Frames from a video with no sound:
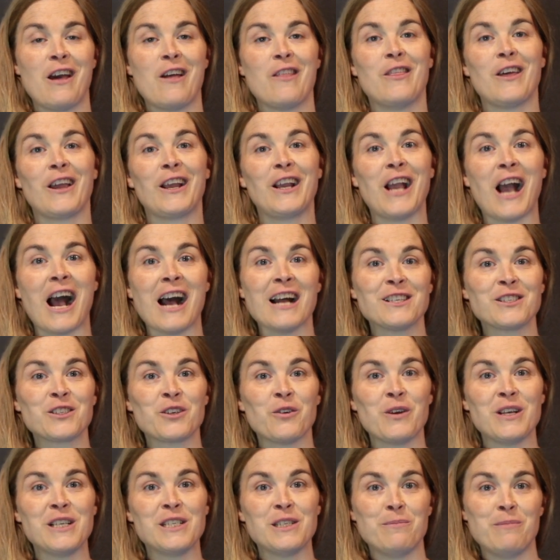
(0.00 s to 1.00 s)
that God's
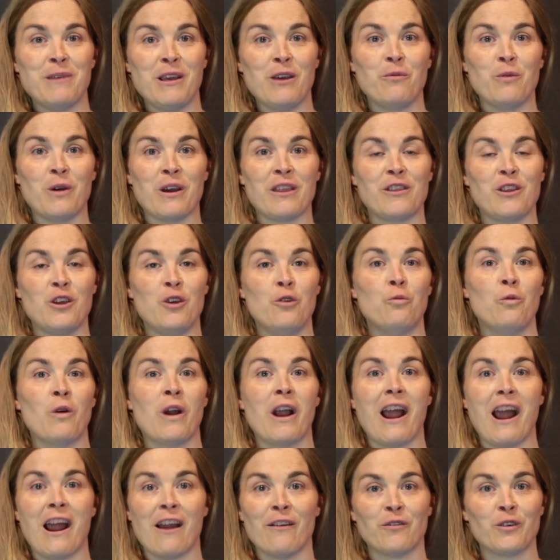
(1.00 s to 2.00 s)
going to be with you
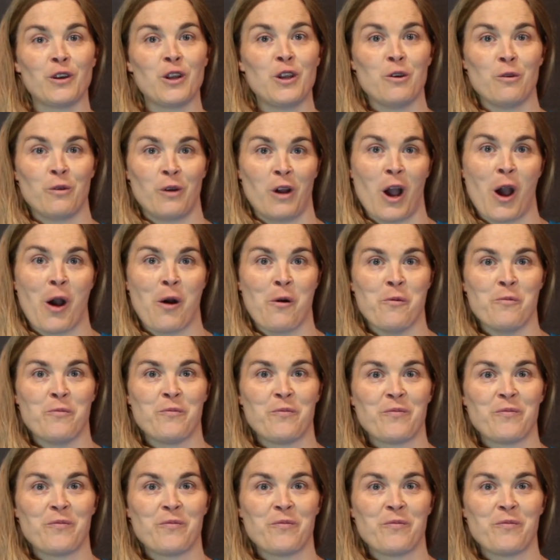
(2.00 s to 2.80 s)
wherever you go.